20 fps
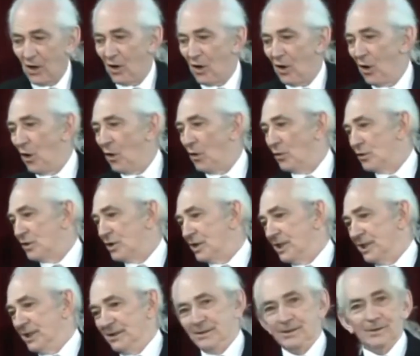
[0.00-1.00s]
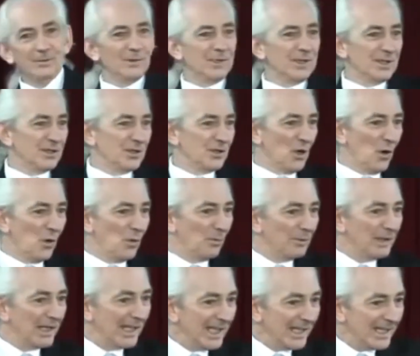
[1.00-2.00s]
Oh, she was so
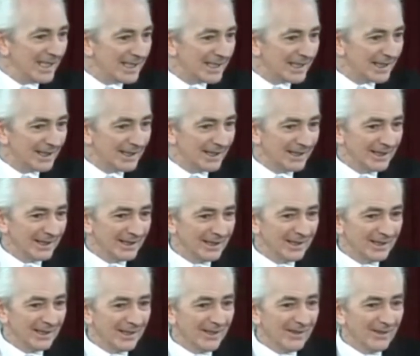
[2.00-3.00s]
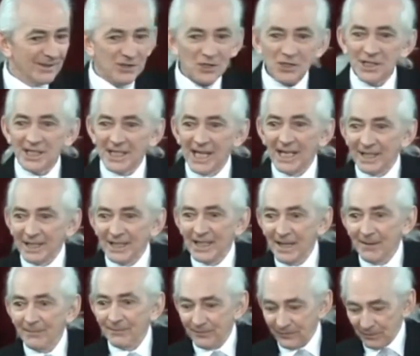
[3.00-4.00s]
pleased just to get a
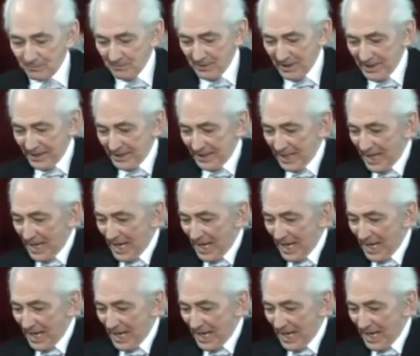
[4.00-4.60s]
gift from me.